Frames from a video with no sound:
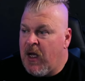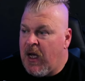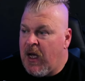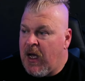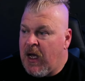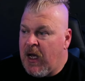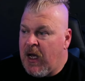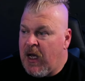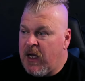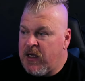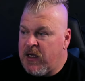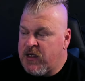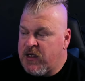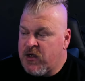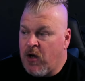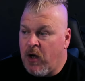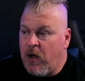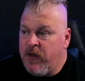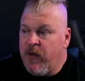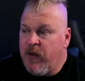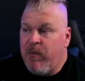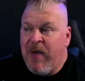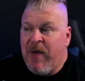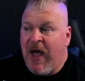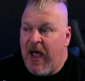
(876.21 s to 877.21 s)
Uh, it's
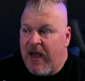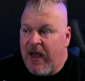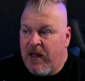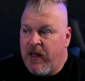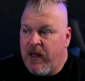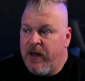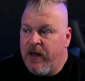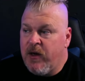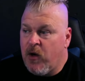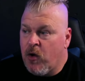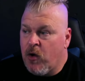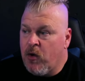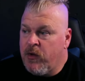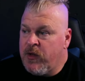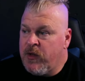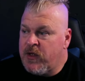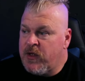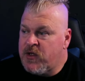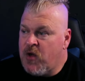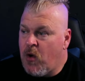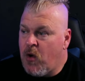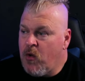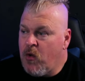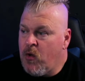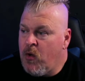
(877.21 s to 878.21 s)
called the Pilot. Earn the
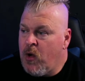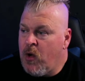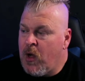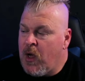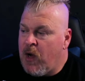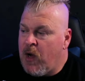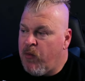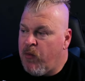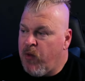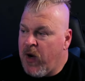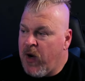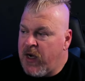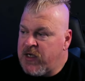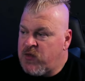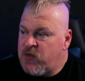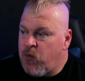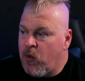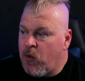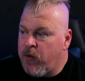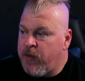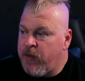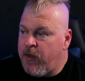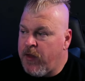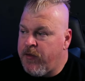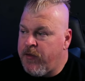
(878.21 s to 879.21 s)
total prize
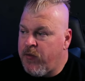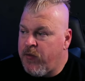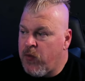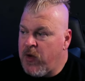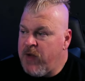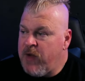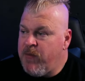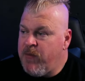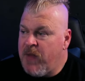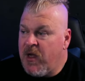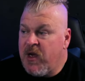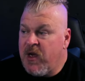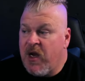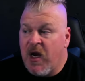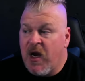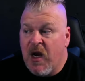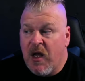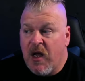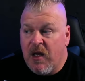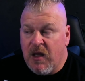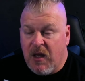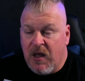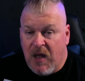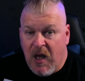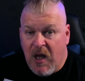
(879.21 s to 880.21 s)
worth three million
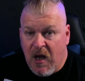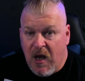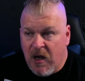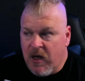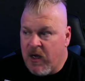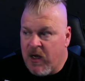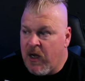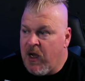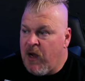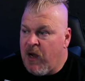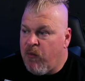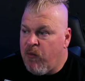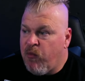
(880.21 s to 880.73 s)
lunk.